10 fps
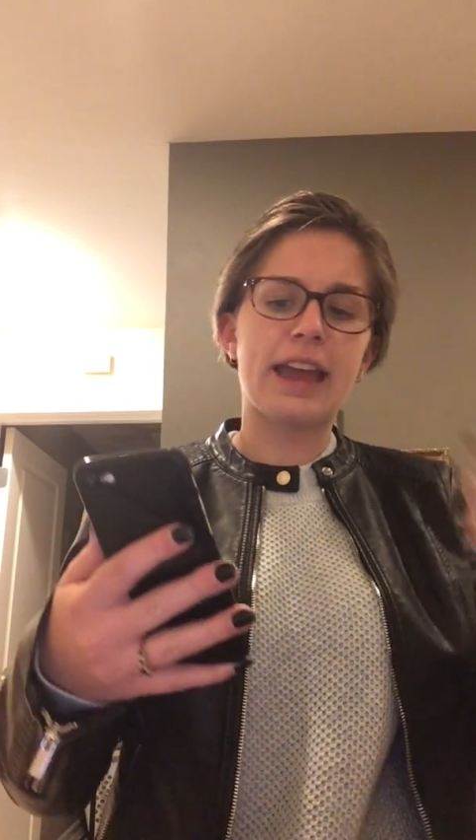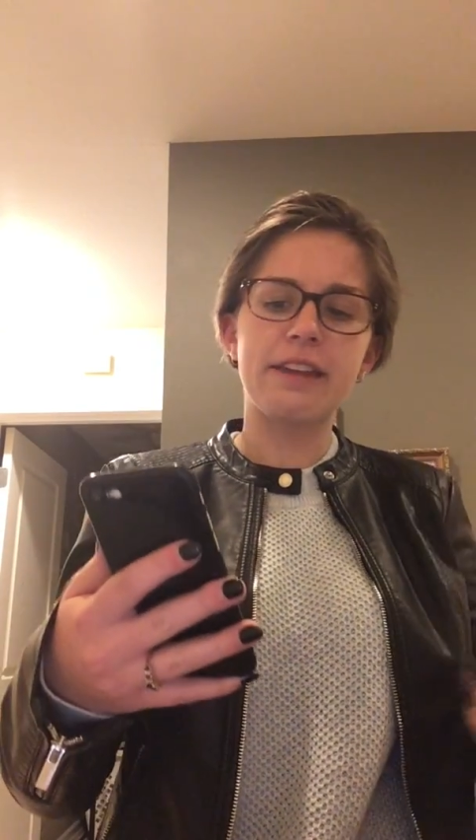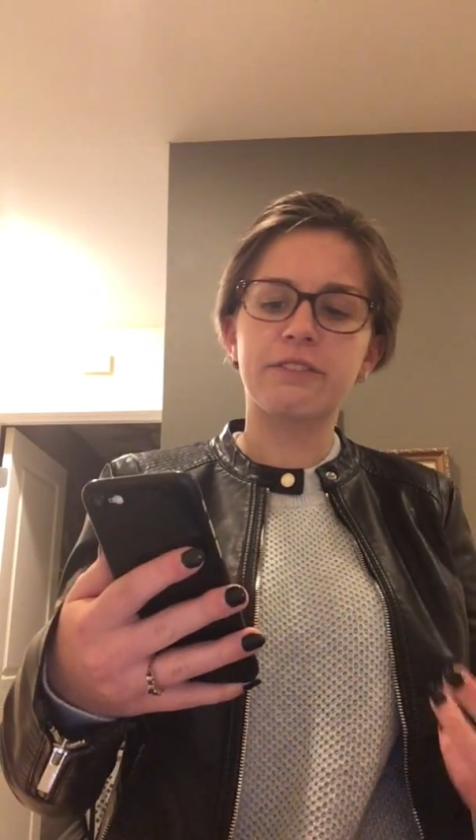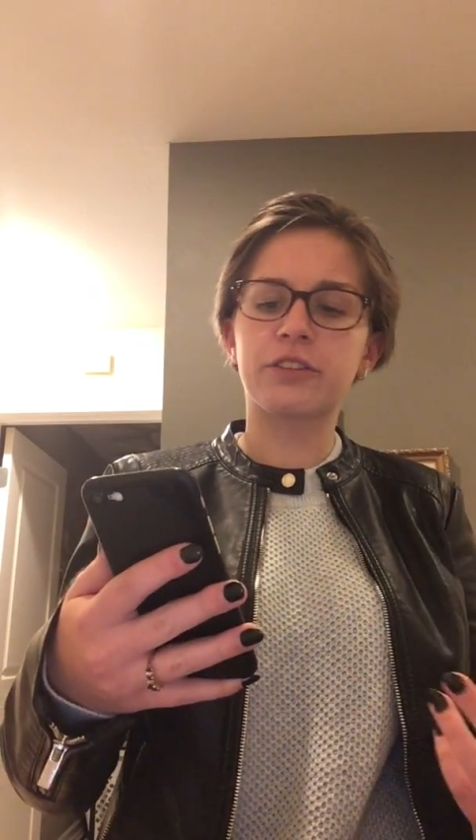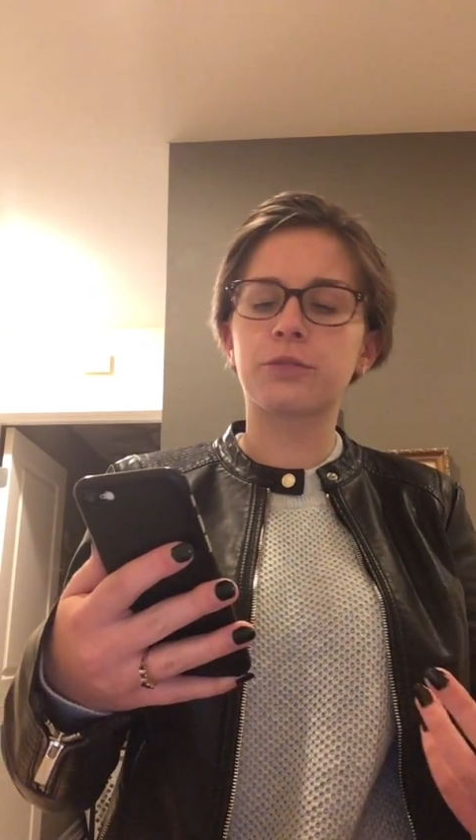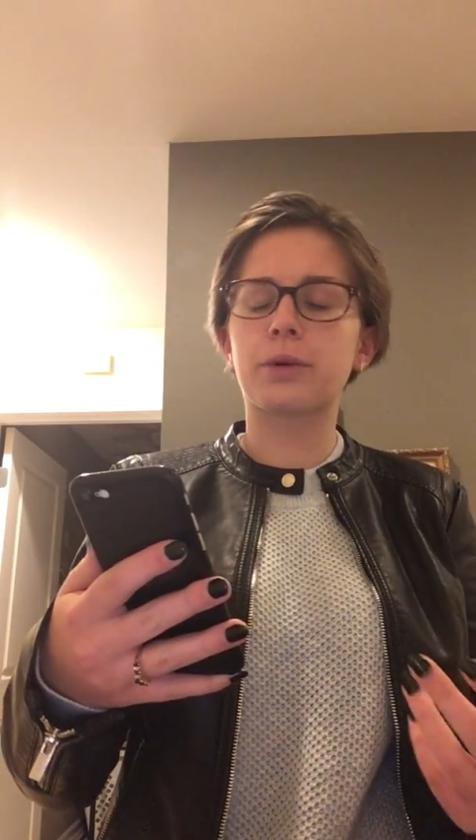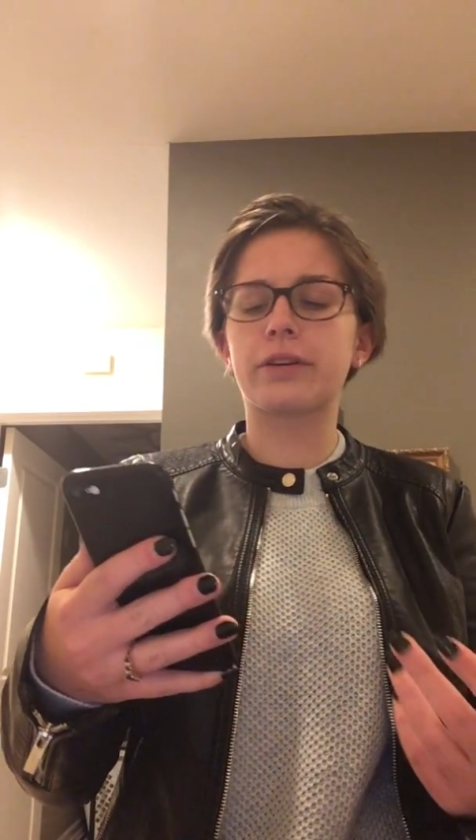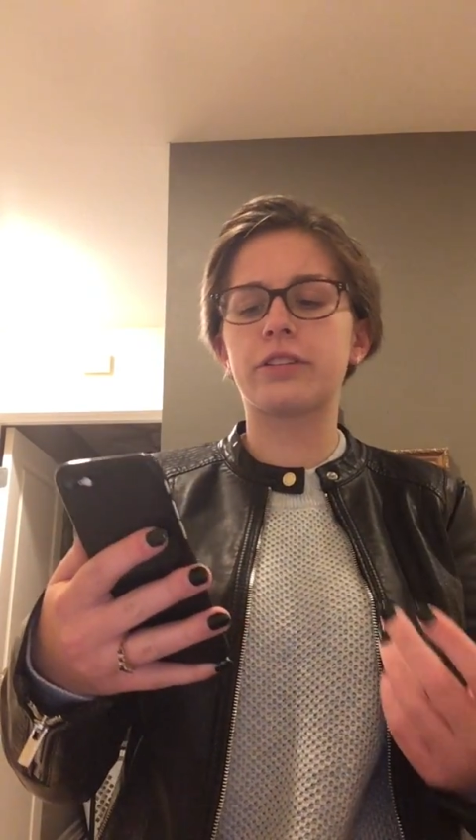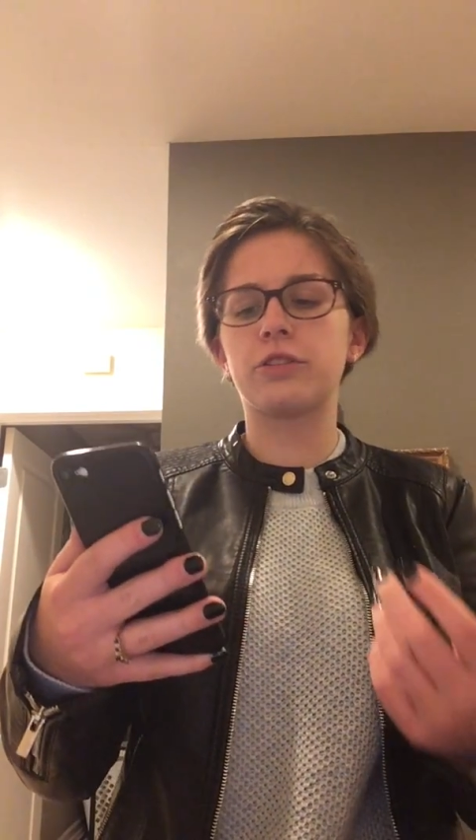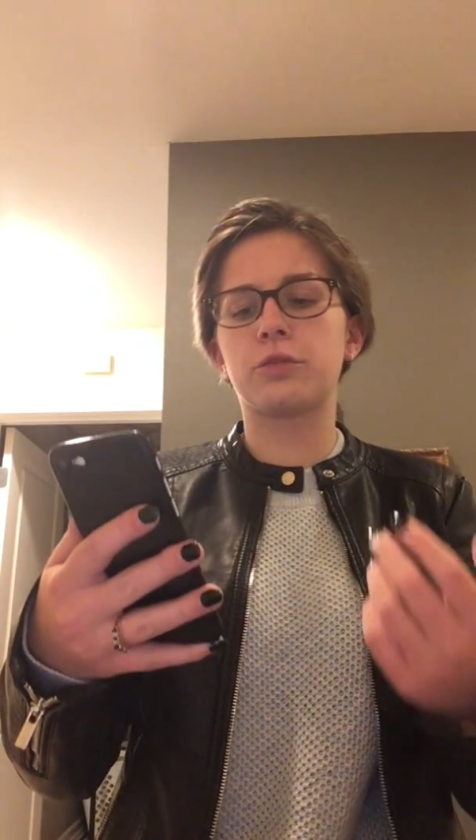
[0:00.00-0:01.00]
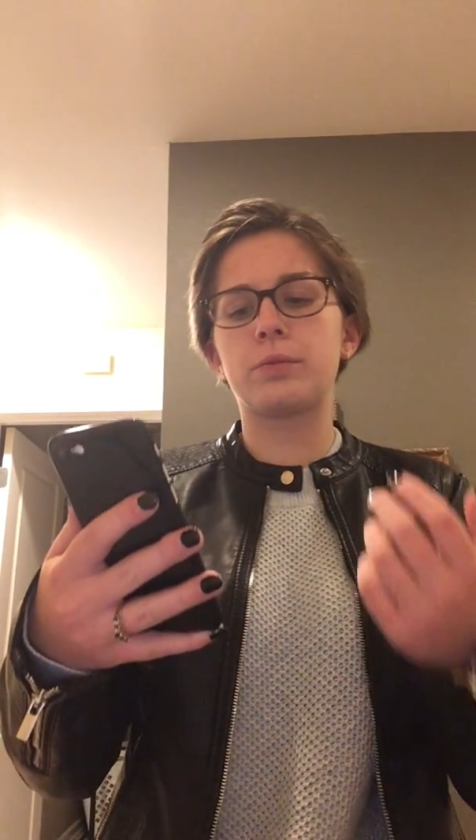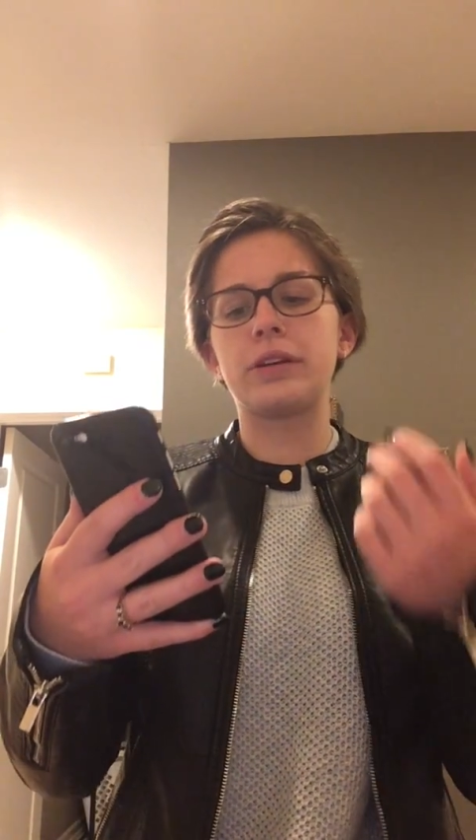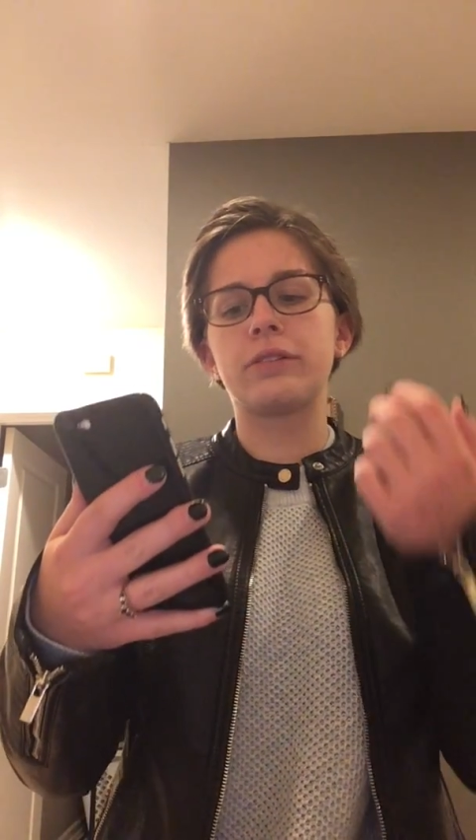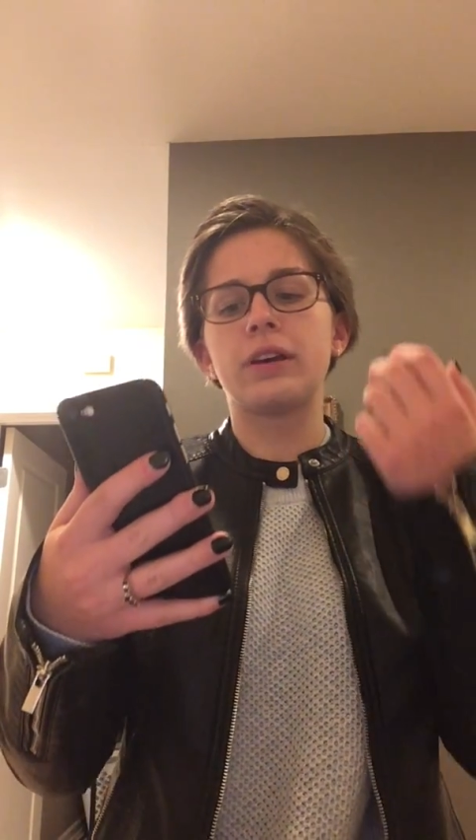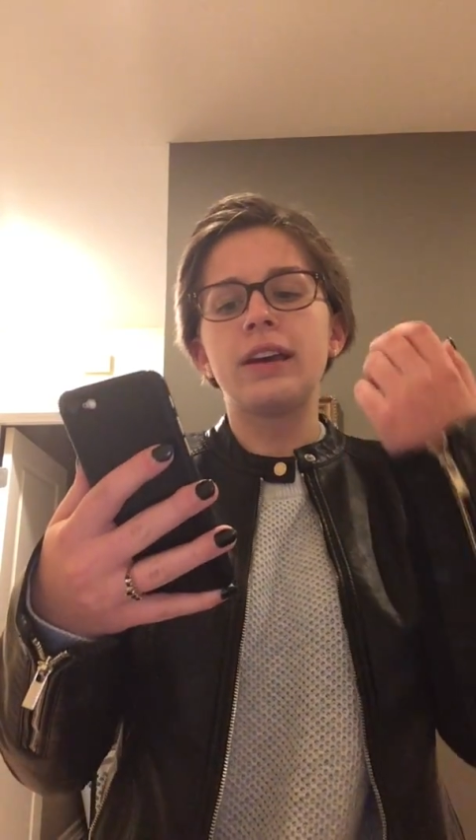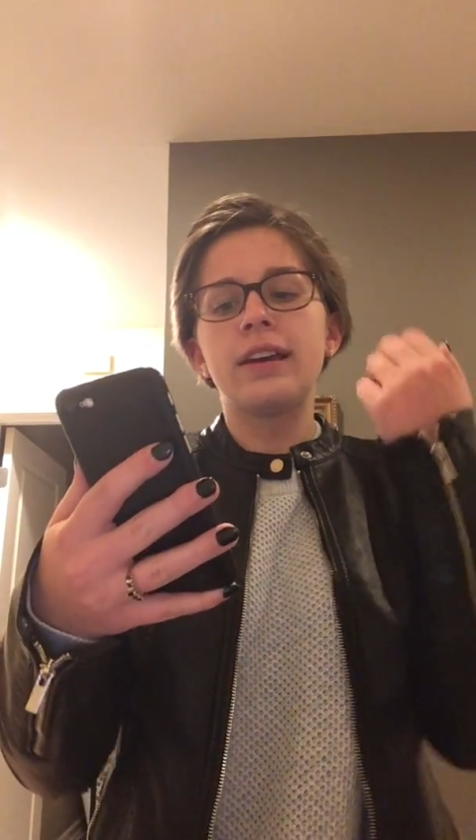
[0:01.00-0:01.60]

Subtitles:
hateful words you spewed,